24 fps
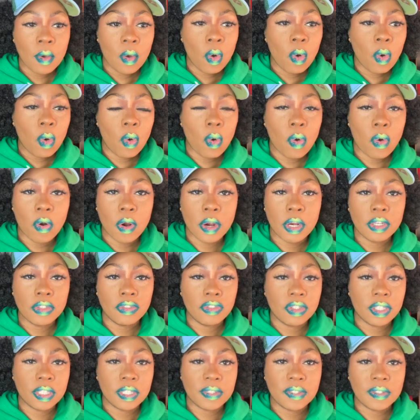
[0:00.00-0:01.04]
or
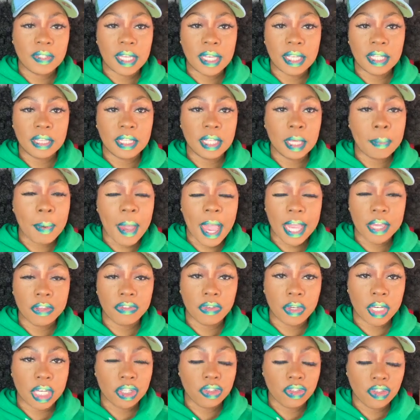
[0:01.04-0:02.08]
just a lip
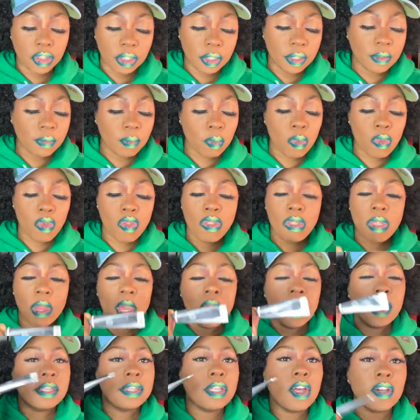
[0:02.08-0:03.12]
hydration.
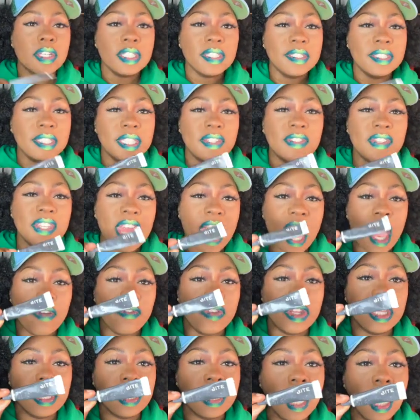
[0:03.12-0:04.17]
As long as it doesn't
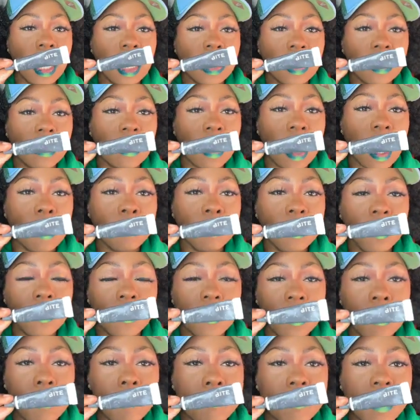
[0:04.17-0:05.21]
have any color. I'm
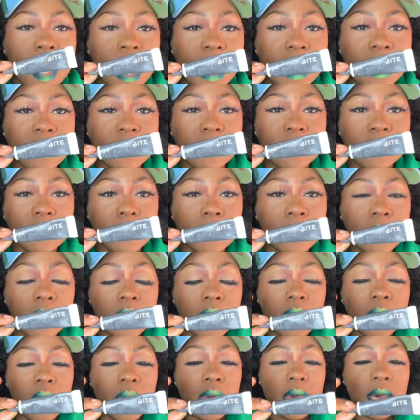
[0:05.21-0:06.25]
using Bite.
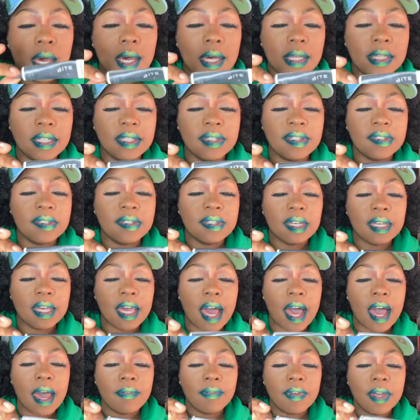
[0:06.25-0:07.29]
This is
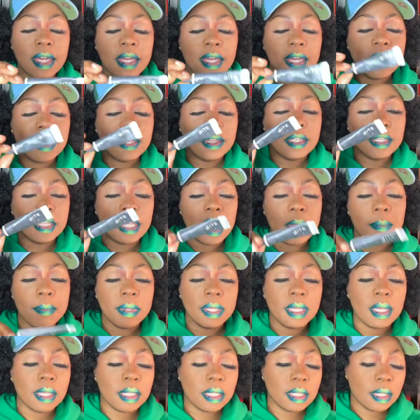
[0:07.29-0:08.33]
Agave. The name
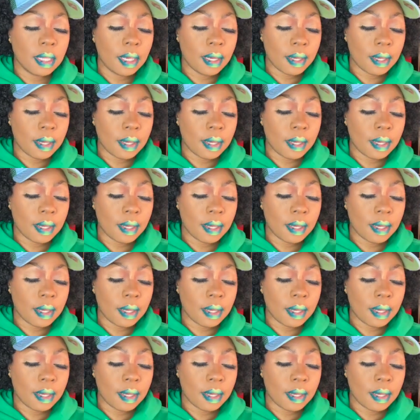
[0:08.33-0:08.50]
of the